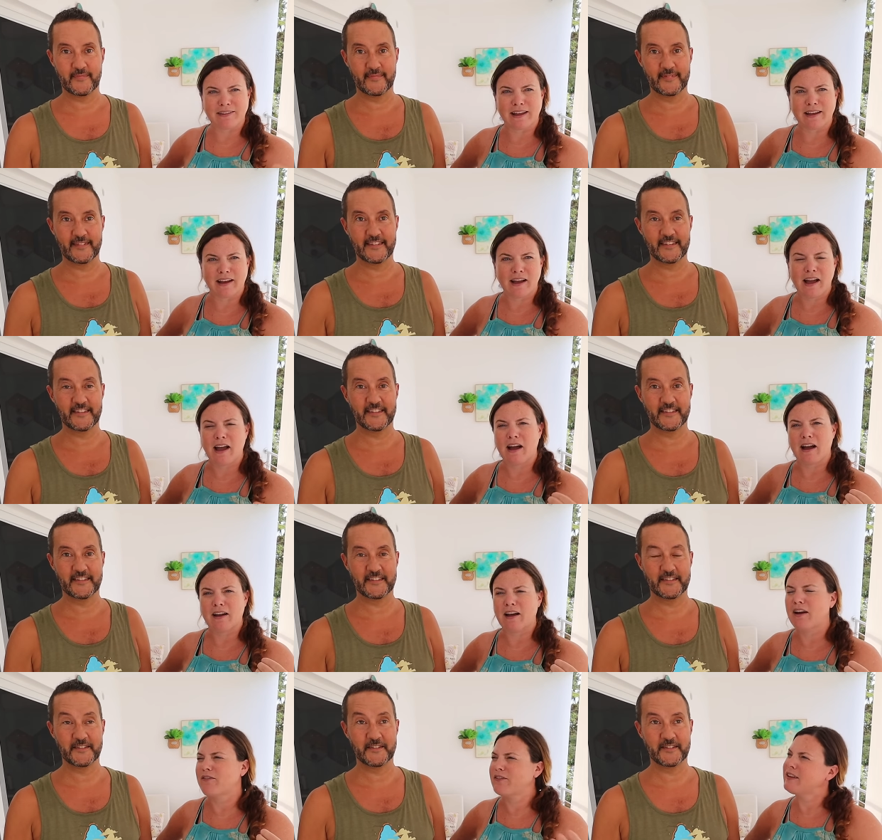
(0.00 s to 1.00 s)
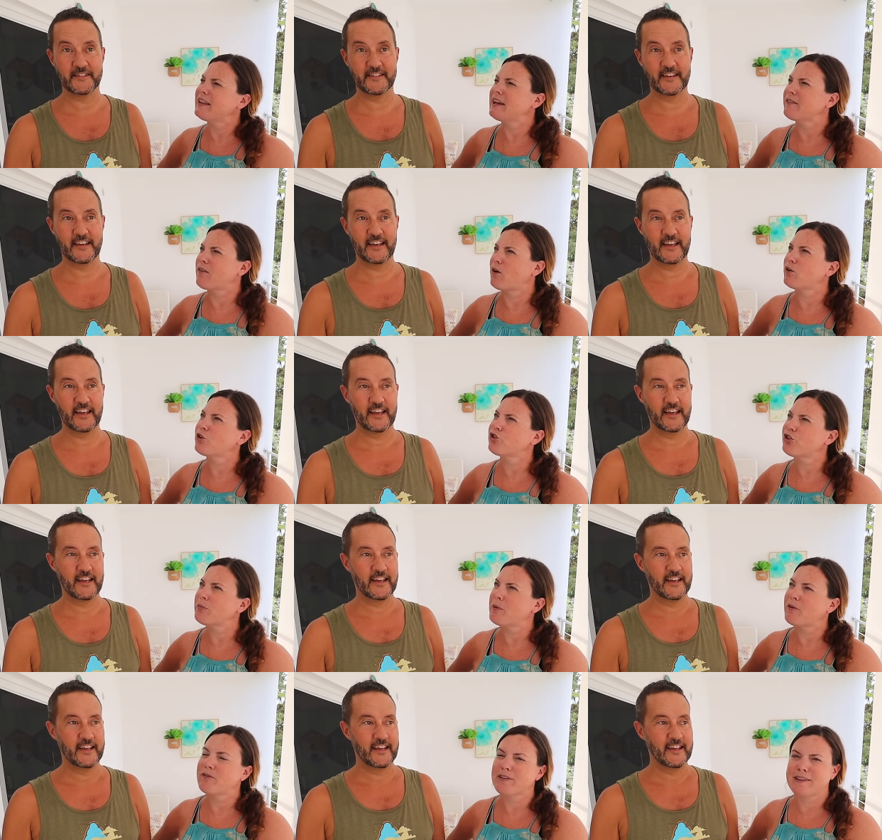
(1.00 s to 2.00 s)
Speaker 1: like a feeling of
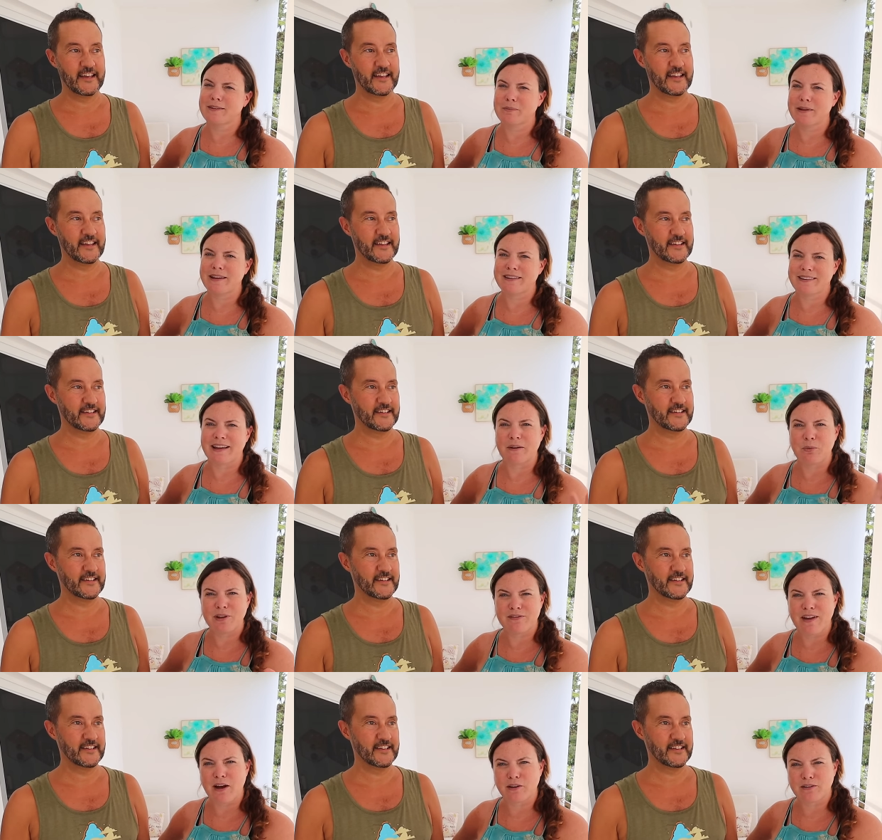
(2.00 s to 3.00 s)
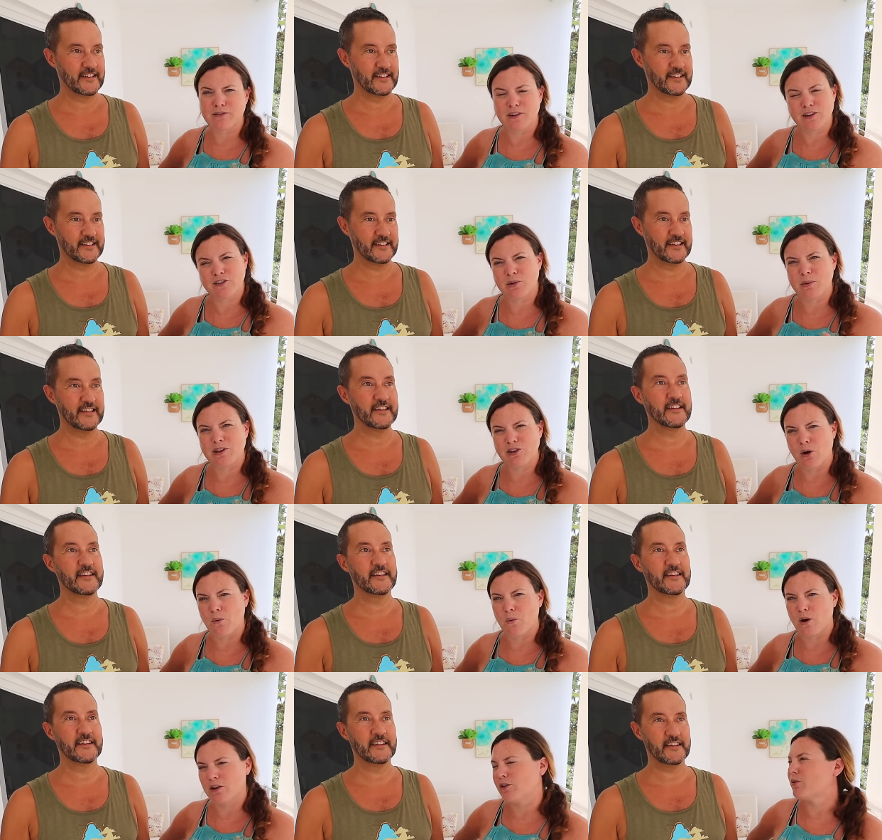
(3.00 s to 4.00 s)
ownership over this place, like we found it first and we
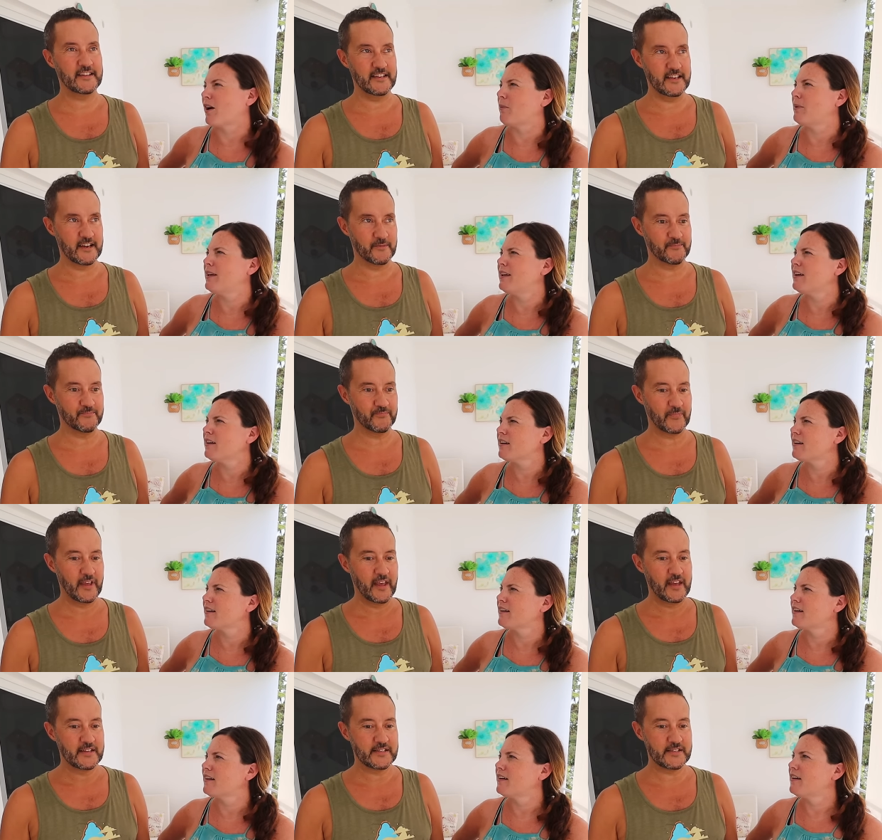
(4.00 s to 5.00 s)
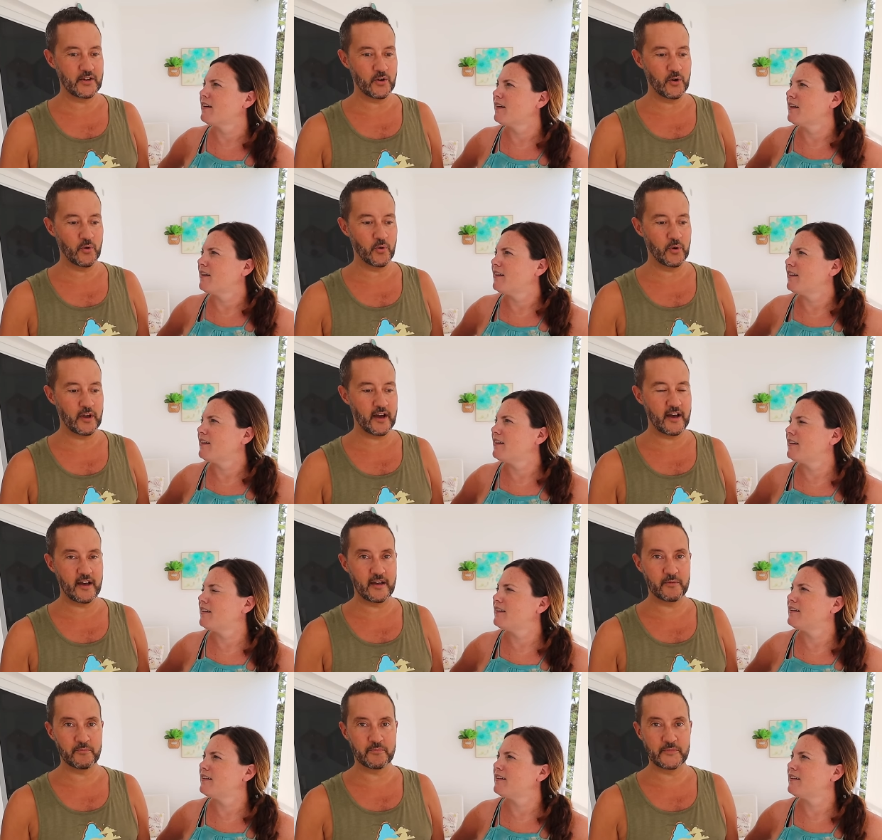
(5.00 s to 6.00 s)
don't want you
Speaker 2: coming yeah. here. So
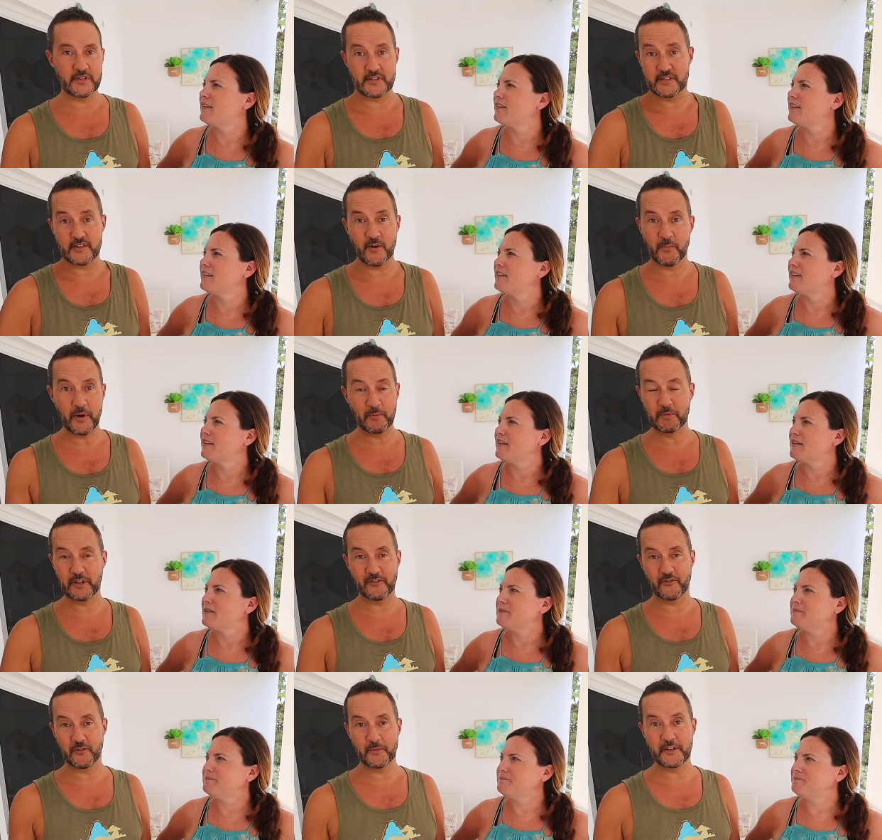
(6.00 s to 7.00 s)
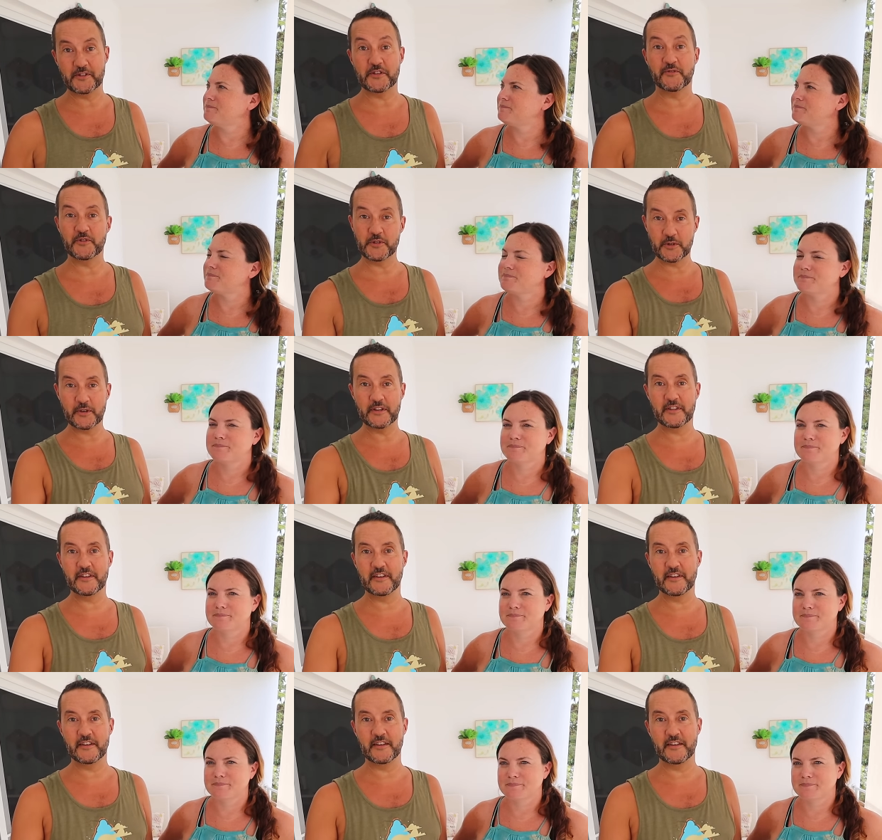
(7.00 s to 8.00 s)
um, this is all public information. If you join
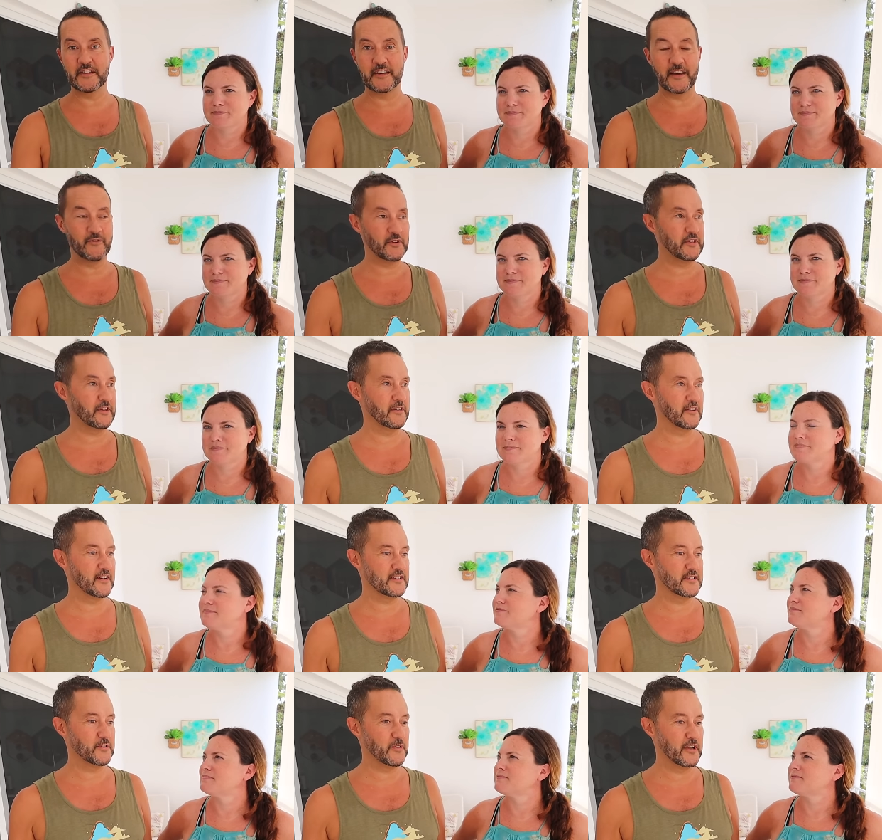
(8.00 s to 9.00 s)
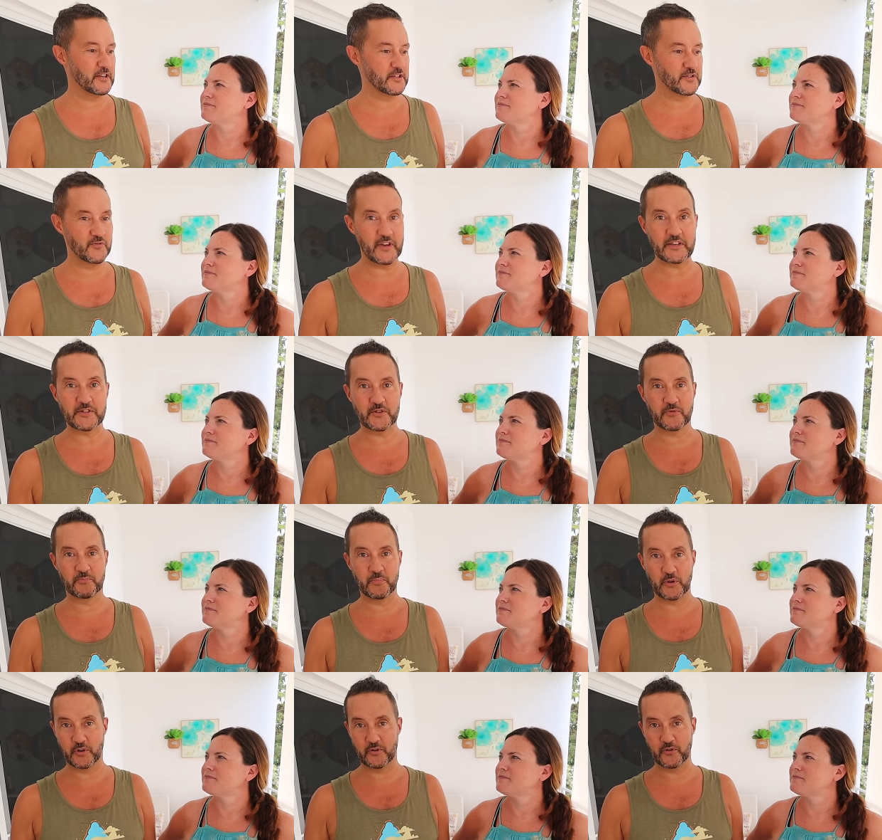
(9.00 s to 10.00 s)
the uh, Everything Las Terrenas Facebook